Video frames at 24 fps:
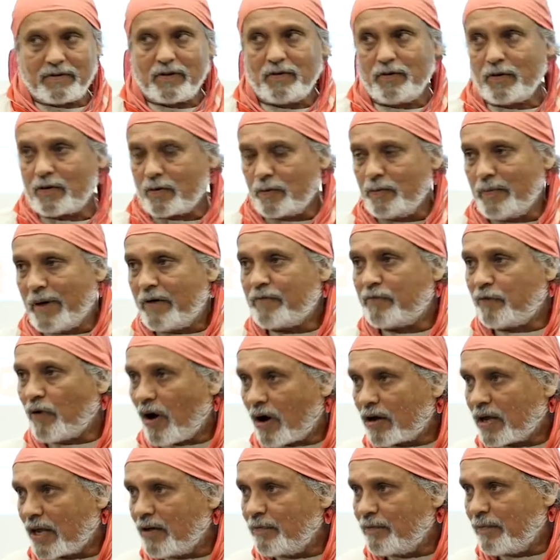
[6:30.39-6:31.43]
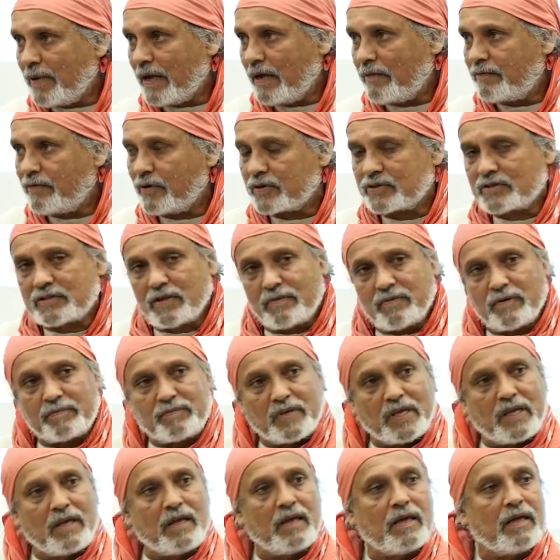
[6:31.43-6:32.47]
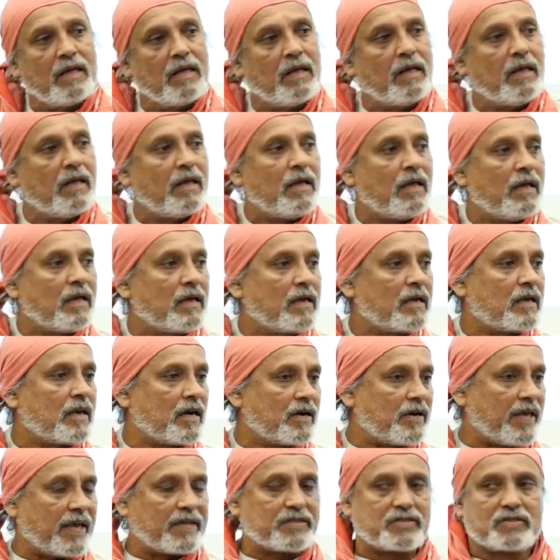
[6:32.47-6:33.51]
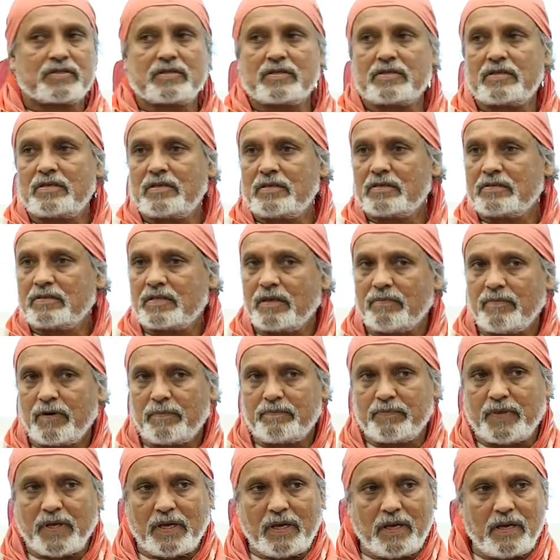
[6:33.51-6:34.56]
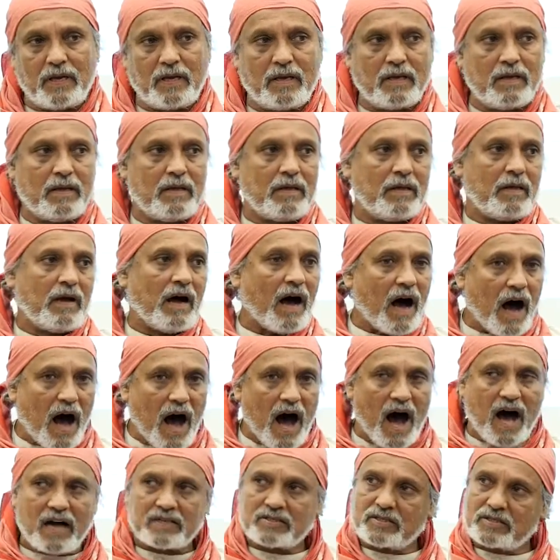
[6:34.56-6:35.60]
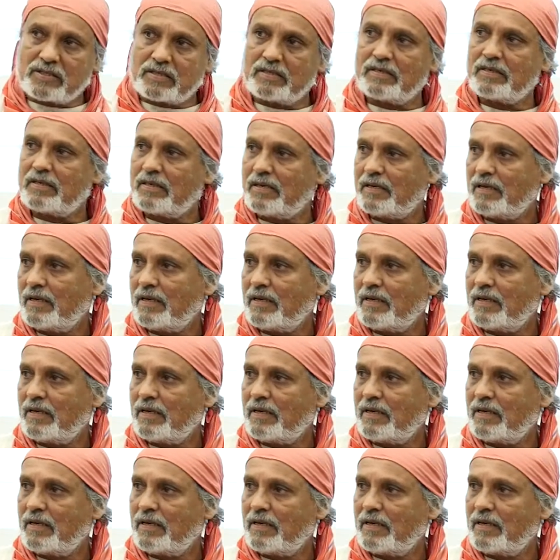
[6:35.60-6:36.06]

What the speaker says: you may forgive me for some of the critics, some of the harsh